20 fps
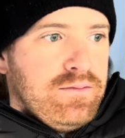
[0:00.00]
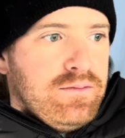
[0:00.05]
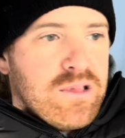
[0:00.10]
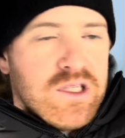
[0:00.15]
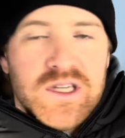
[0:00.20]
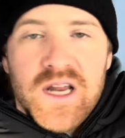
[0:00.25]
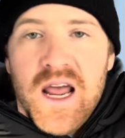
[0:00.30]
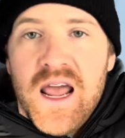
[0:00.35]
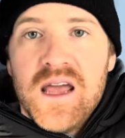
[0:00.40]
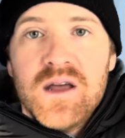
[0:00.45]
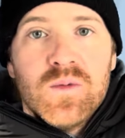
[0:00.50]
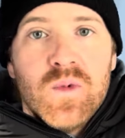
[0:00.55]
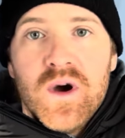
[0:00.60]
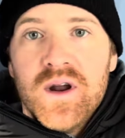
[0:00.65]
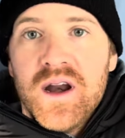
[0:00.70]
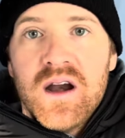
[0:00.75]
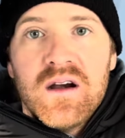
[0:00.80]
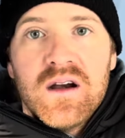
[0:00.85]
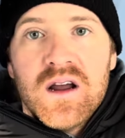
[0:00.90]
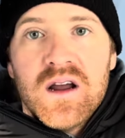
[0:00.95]
stay in
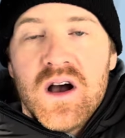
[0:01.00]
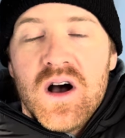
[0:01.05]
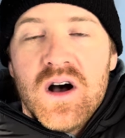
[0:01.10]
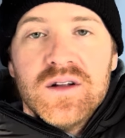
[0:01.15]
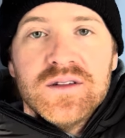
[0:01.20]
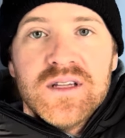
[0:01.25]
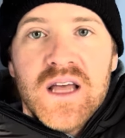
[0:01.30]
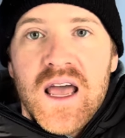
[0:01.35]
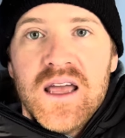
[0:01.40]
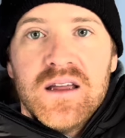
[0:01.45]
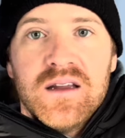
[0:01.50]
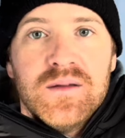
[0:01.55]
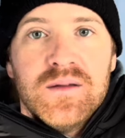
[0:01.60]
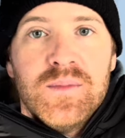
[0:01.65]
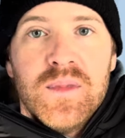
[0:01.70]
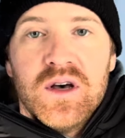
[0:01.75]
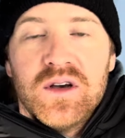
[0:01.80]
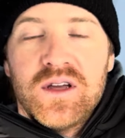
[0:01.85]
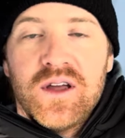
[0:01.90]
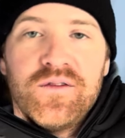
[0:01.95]
one area all day,
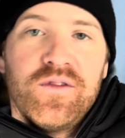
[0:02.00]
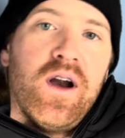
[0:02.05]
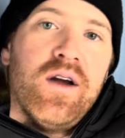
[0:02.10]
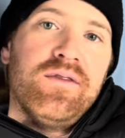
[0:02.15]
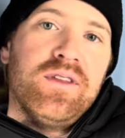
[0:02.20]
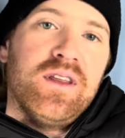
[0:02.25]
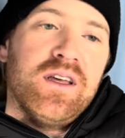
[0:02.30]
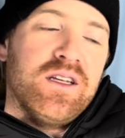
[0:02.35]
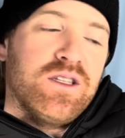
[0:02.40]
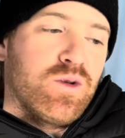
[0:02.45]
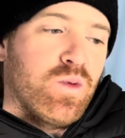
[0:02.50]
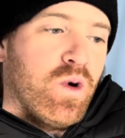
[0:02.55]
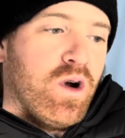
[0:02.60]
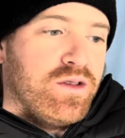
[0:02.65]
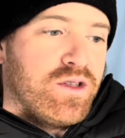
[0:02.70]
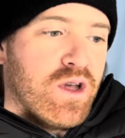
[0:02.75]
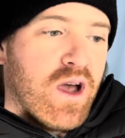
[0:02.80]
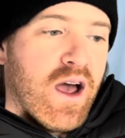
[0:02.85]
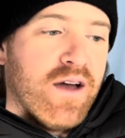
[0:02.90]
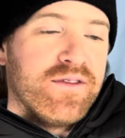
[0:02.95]
milk it for everything it's
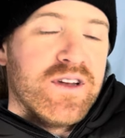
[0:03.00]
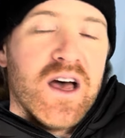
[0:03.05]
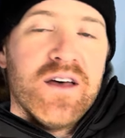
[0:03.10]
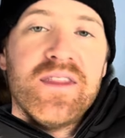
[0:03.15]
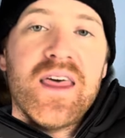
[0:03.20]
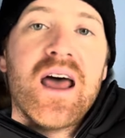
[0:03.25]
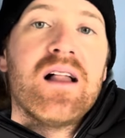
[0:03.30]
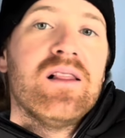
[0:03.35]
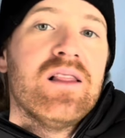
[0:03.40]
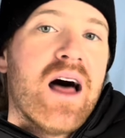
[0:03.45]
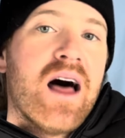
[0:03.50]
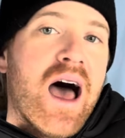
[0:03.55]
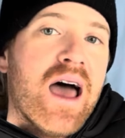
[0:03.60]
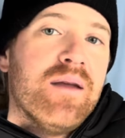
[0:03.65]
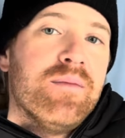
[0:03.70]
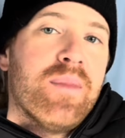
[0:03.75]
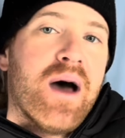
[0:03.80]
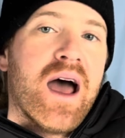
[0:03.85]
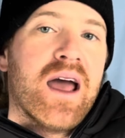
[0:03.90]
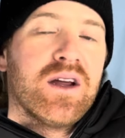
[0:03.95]
worth. So I've done that a lot
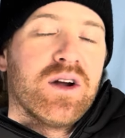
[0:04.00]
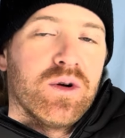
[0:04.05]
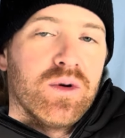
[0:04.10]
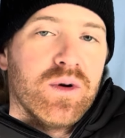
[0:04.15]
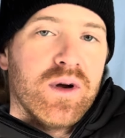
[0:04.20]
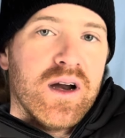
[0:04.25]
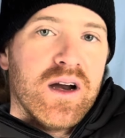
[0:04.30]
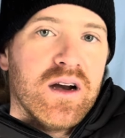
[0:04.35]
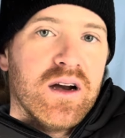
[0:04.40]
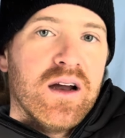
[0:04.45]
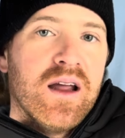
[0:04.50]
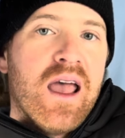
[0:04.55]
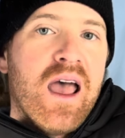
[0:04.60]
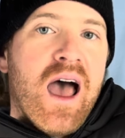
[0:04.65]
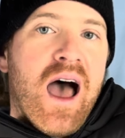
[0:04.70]
in my career.